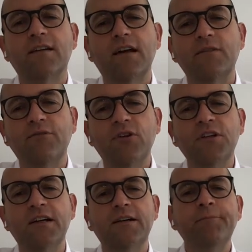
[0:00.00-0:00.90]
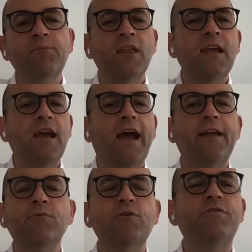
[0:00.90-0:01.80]
California
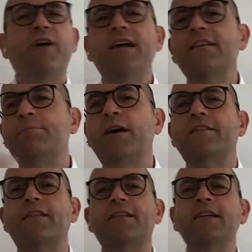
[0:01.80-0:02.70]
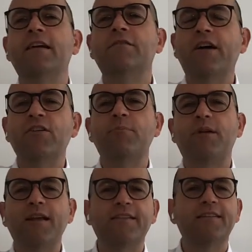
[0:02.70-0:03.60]
and would find Pasadena very
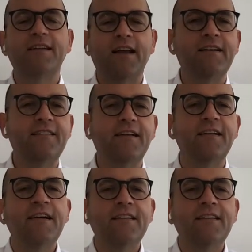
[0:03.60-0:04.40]
pleasant and said,